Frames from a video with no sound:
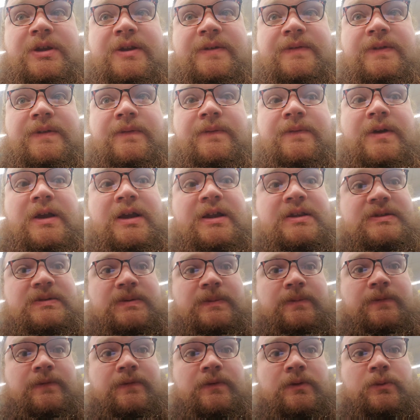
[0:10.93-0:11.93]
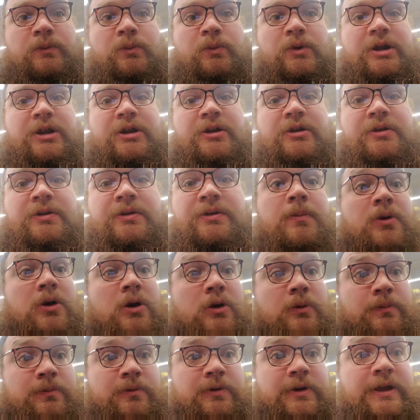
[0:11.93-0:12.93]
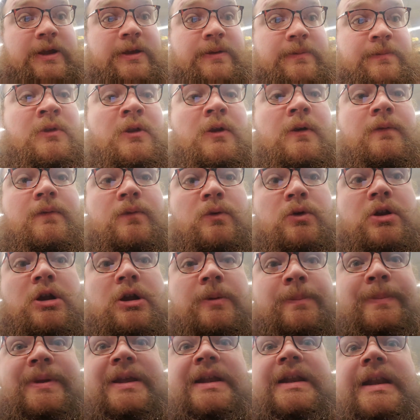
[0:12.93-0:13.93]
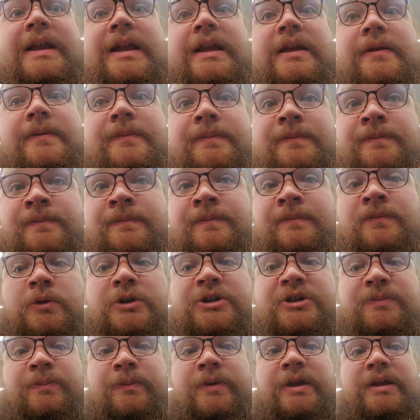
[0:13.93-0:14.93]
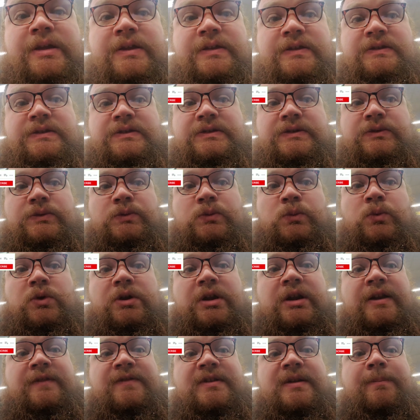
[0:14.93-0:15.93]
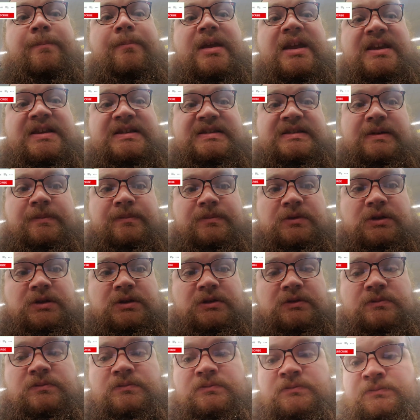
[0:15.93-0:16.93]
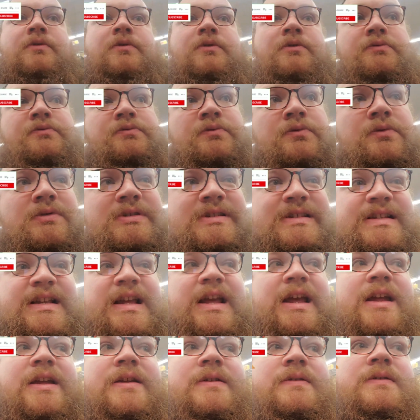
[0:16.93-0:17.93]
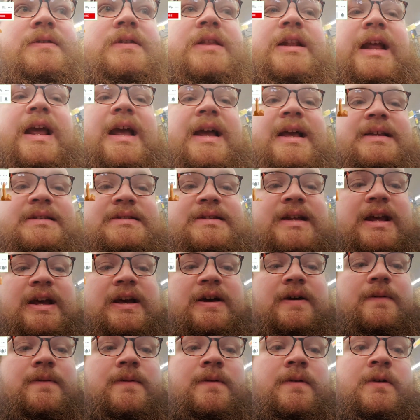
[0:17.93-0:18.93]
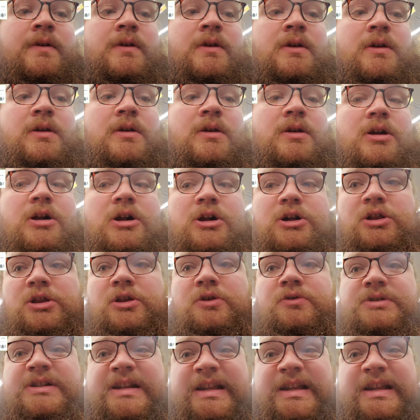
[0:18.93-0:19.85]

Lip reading: have to find some footwear appropriate for competing in, which means we're gonna have to make something. The rules say that it has to have a closed